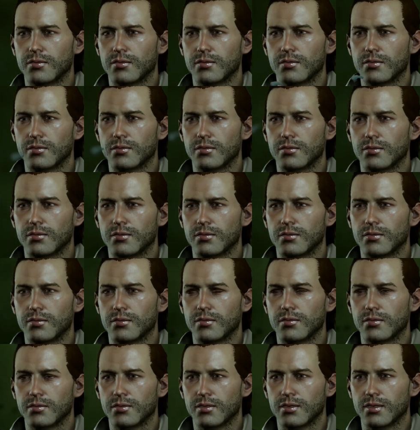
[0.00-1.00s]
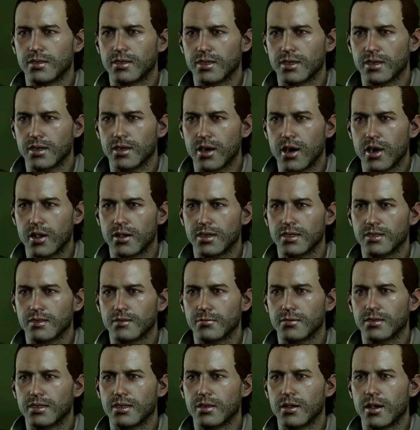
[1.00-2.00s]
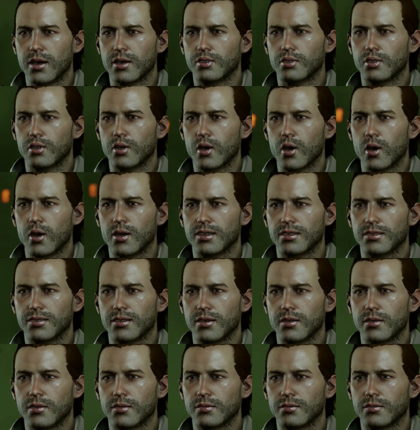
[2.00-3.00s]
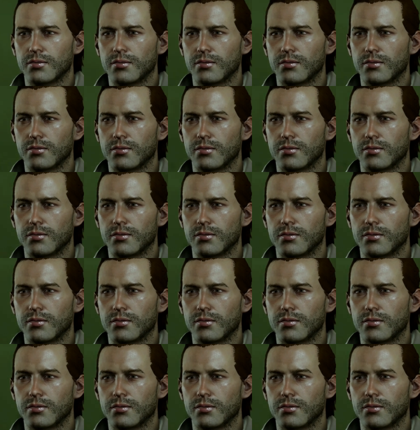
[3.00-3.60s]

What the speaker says: See, I go through the voices before deciding on one.